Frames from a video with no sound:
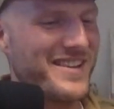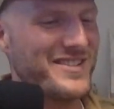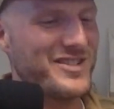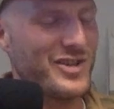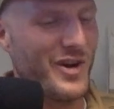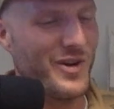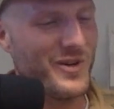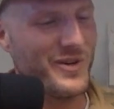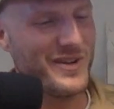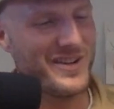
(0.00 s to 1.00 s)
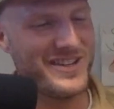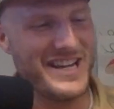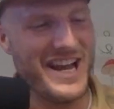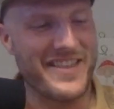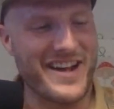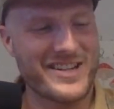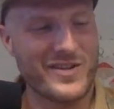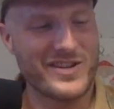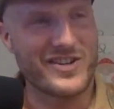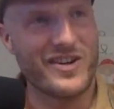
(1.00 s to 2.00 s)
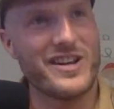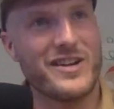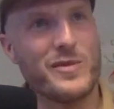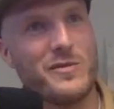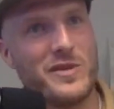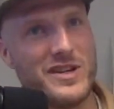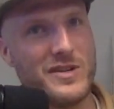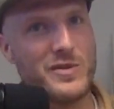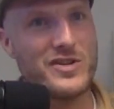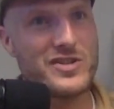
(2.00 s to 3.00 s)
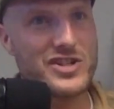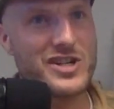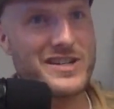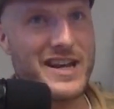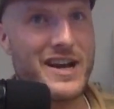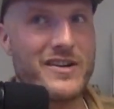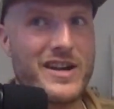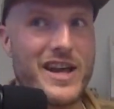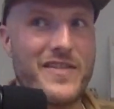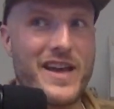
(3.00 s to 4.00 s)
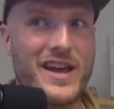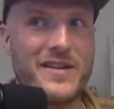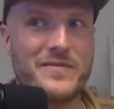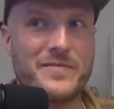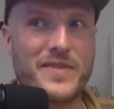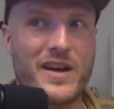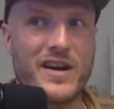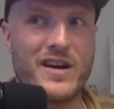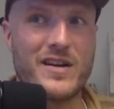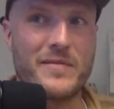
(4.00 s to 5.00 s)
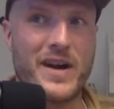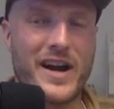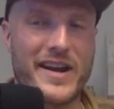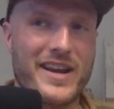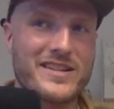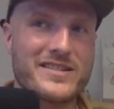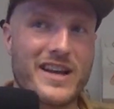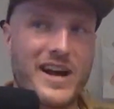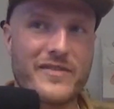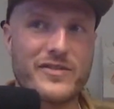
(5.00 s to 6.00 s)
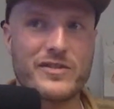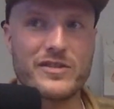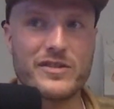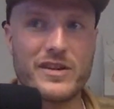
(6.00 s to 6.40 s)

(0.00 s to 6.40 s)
So yeah, that's how it started. We used to shut down, and then I guess after